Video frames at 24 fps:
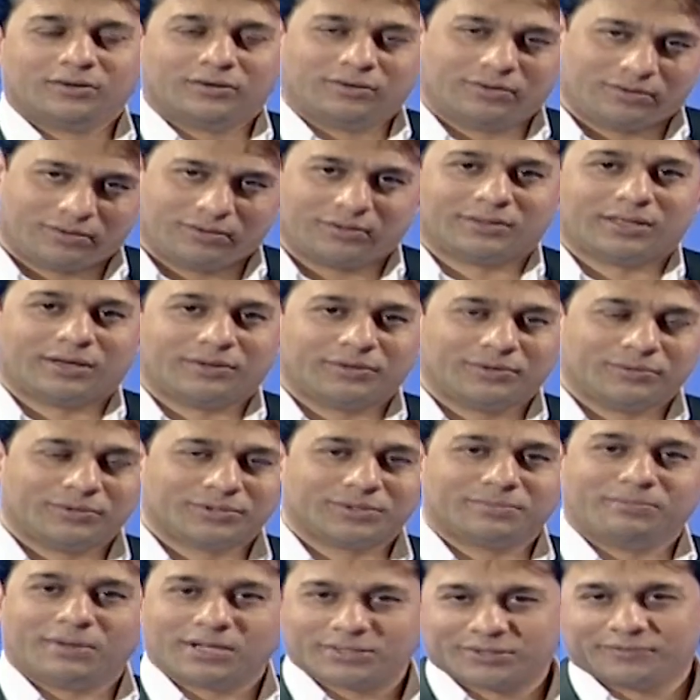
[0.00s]
although it
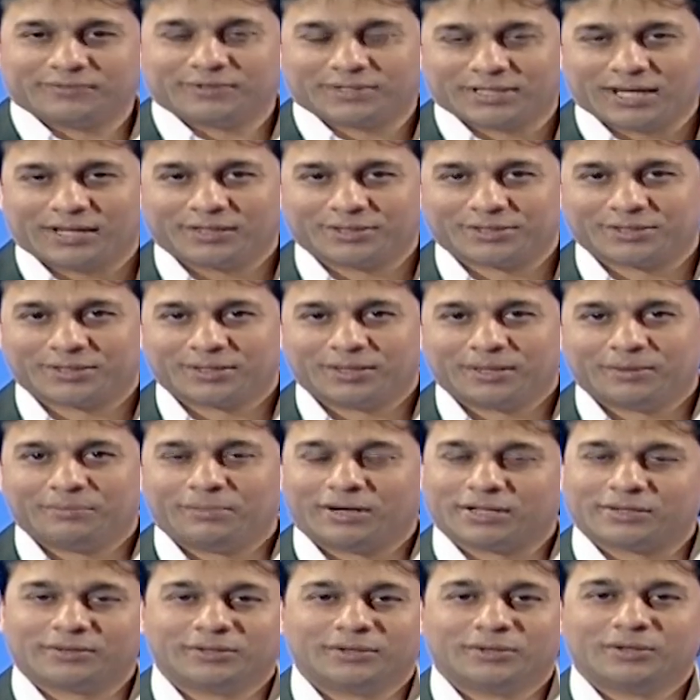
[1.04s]
wasn't much of a challenge.
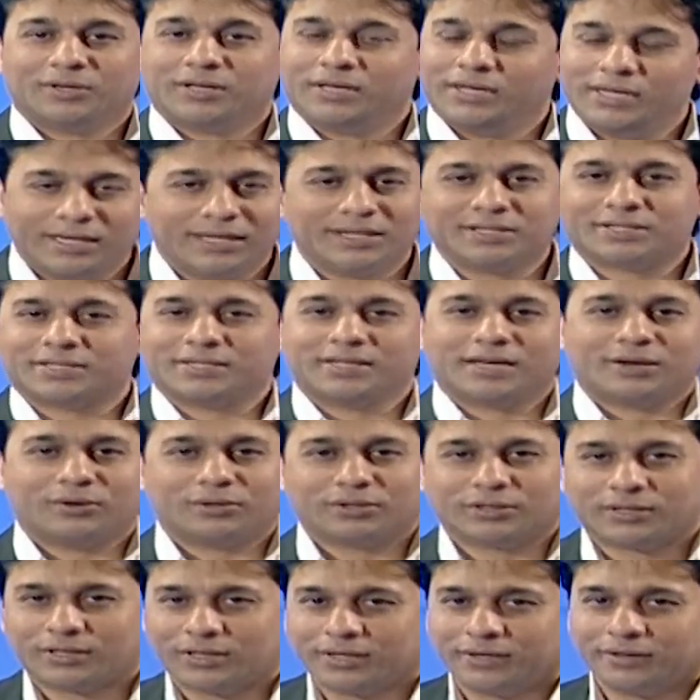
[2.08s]
But he is here on
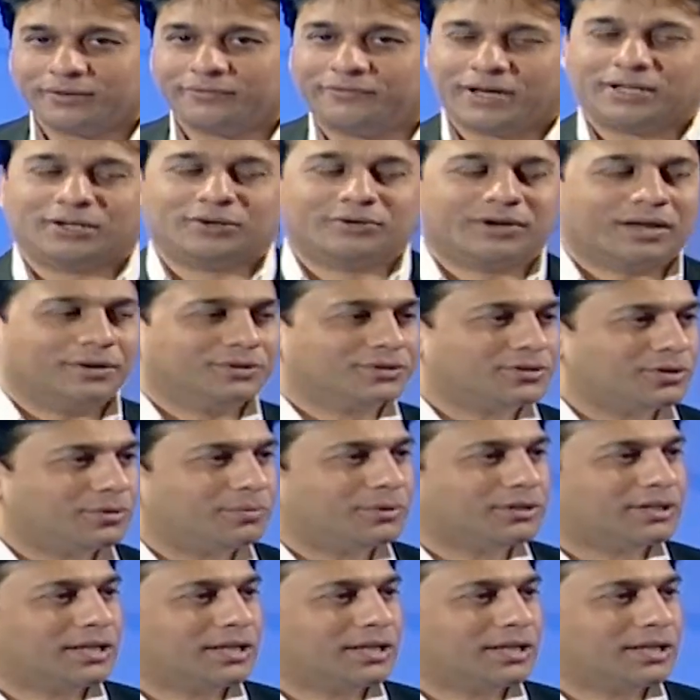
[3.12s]
the final round. So, Rahmat